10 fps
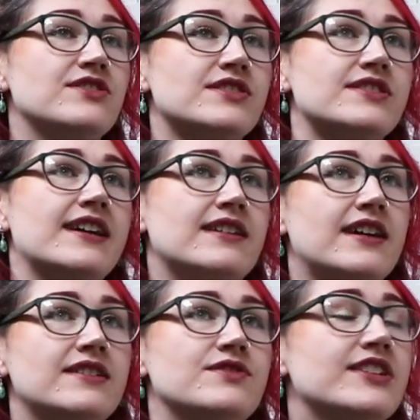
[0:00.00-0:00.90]
just that
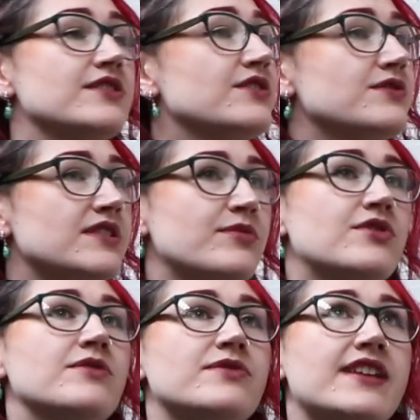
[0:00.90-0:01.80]
kind of gentle
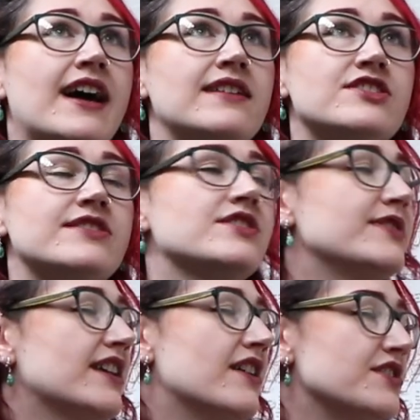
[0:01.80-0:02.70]
support and
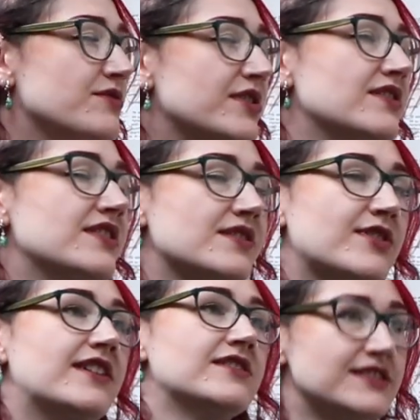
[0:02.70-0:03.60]
gentle encouragement as
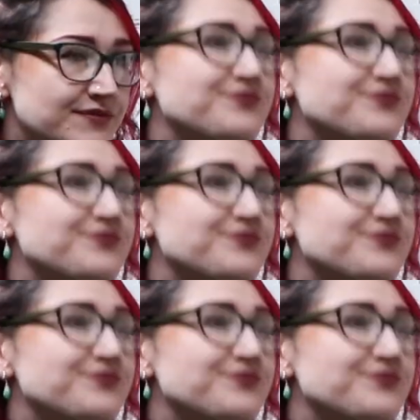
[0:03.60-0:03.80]
well.